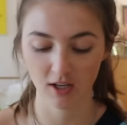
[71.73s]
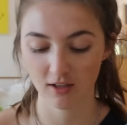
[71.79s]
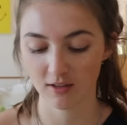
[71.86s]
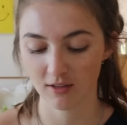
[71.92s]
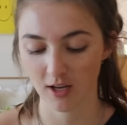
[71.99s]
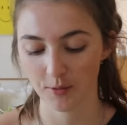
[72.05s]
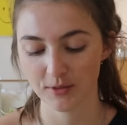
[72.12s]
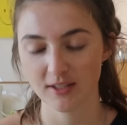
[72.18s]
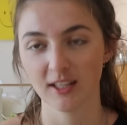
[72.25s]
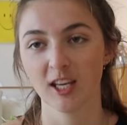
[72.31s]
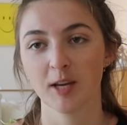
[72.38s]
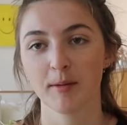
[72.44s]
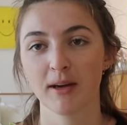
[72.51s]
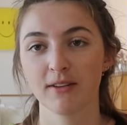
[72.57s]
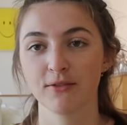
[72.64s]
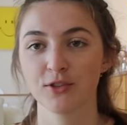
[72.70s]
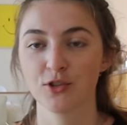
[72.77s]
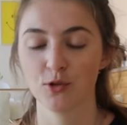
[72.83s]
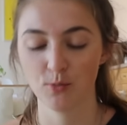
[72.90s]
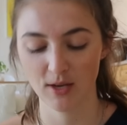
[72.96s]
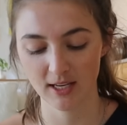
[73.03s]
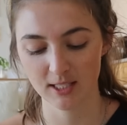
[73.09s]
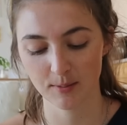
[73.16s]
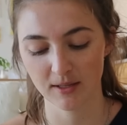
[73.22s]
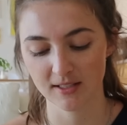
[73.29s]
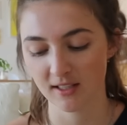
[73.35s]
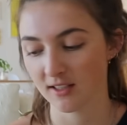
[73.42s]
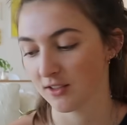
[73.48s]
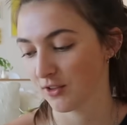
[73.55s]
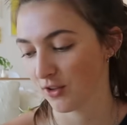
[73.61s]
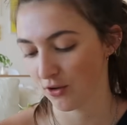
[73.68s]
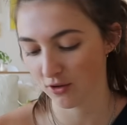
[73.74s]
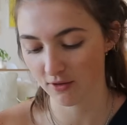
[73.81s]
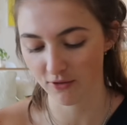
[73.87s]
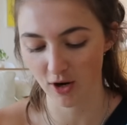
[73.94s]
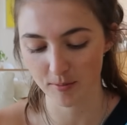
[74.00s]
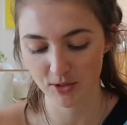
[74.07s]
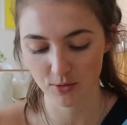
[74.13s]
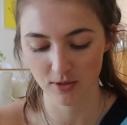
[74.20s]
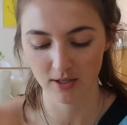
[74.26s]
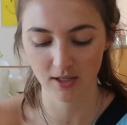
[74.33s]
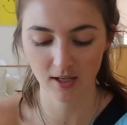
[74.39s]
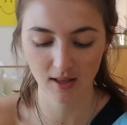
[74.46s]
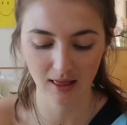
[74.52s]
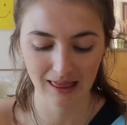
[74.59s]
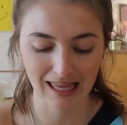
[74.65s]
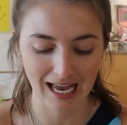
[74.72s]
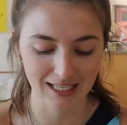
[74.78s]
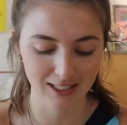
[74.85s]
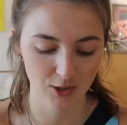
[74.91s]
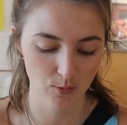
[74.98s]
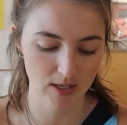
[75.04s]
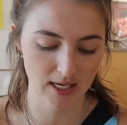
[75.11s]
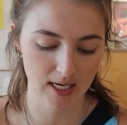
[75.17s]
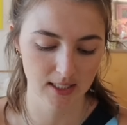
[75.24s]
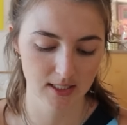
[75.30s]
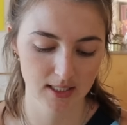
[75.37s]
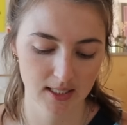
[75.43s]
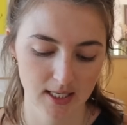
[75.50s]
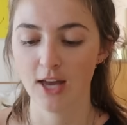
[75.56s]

I was thinking about it for two weeks because I didn't go to the farmer's market last weekend.